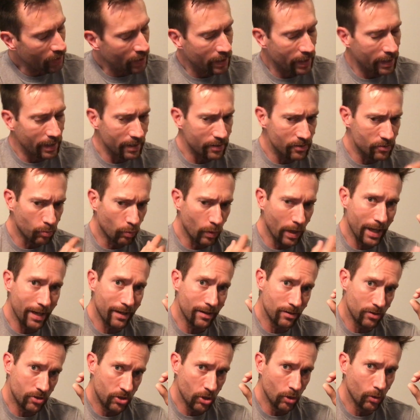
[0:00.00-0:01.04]
is
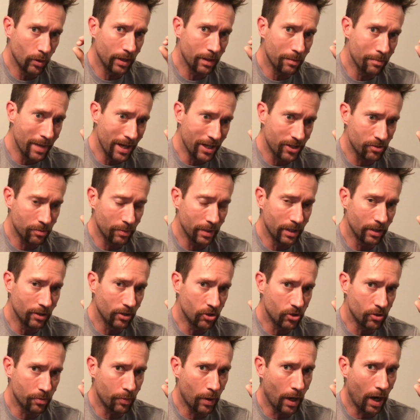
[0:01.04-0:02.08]
when doing the measurement, you
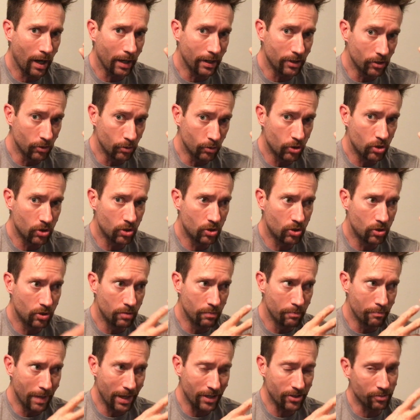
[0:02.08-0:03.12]
should probably do
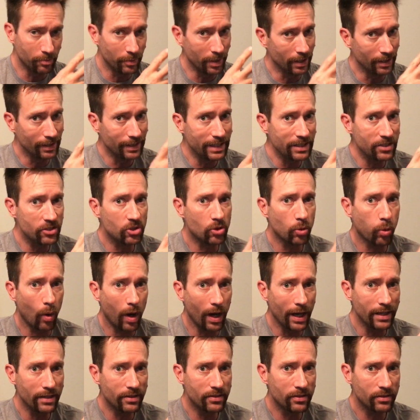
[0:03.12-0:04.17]
measurement at least
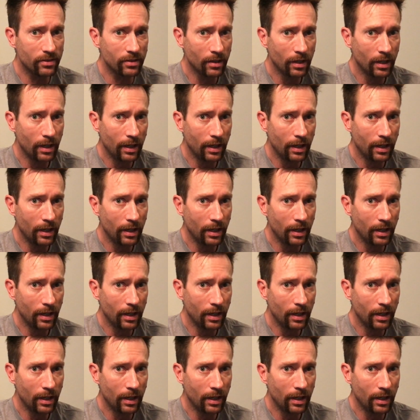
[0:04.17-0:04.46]
twice